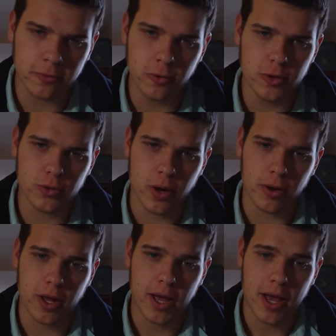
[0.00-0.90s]
So that
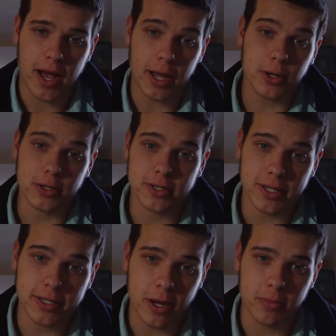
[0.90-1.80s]
first round, I
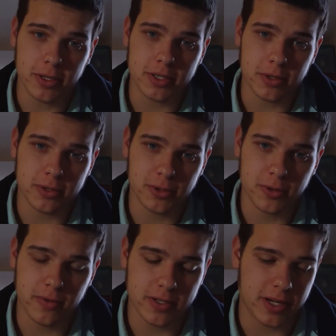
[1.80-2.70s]
couldn't sit down because
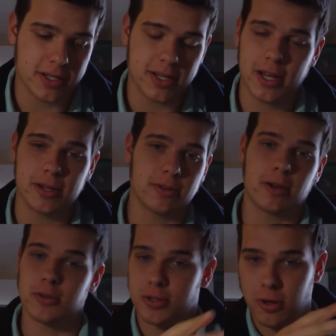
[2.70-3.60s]
I was too nervous. I
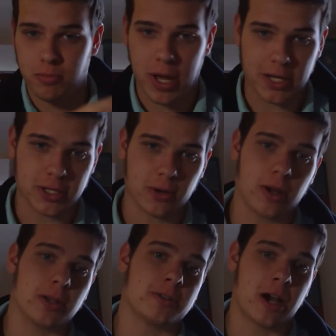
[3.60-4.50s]
decided I would just start
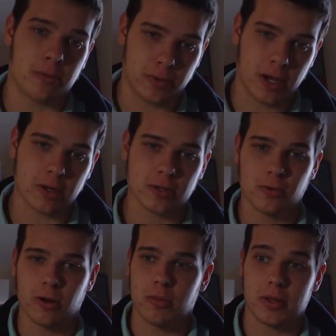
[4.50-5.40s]
pacing around the top of
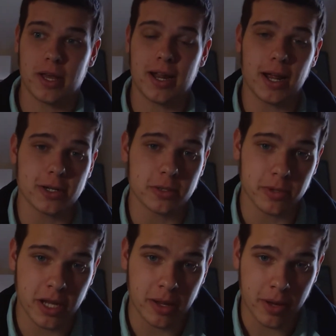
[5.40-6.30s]
the auditorium, and that
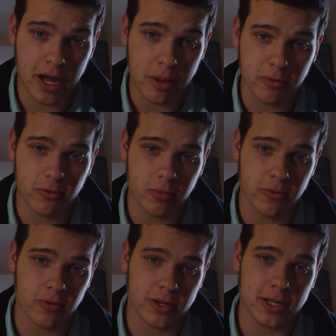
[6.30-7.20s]
actually became a
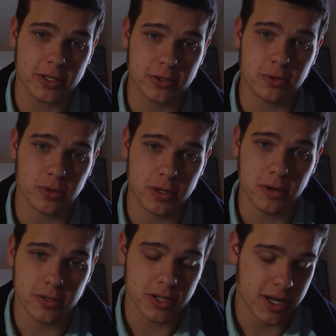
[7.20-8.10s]
habit for me for the next
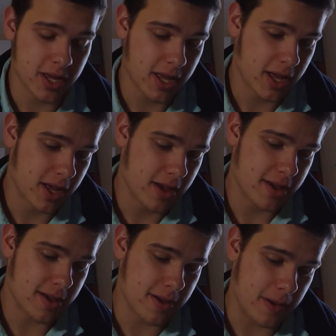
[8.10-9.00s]
2 years.
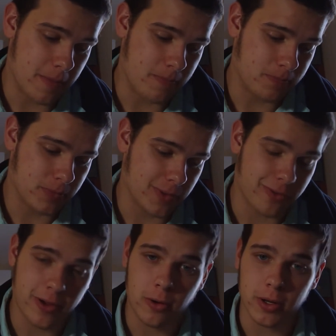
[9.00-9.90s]

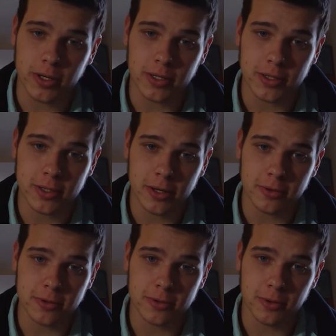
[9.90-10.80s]
The falcon
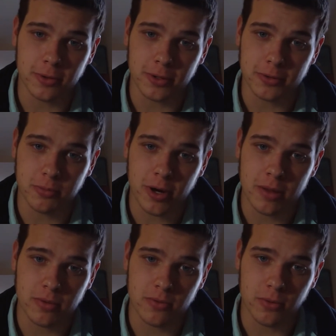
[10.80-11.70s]
doth encircle
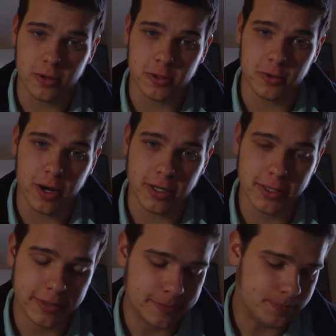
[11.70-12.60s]
his prey before he
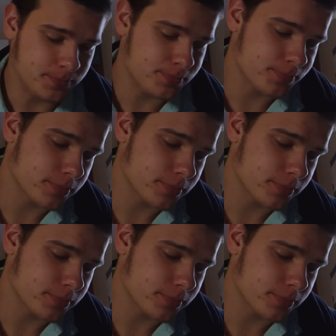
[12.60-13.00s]
strikes.